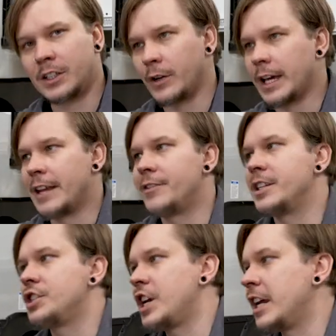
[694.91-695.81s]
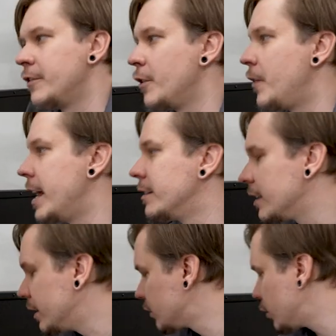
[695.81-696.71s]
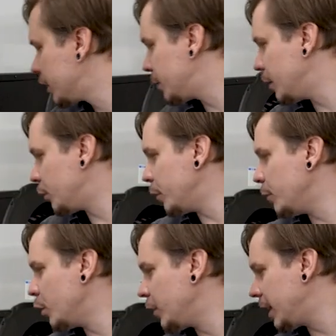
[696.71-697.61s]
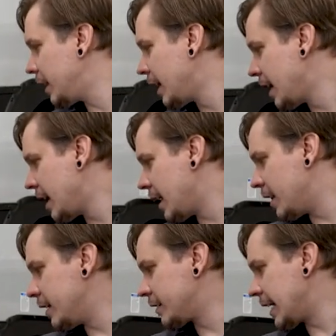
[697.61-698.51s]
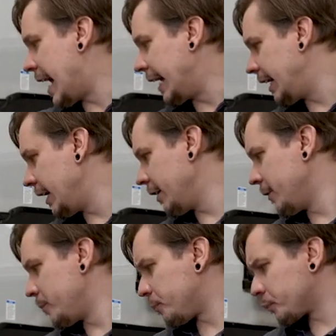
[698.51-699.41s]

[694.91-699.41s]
So kind of the chain of events is going to be removing this guy here.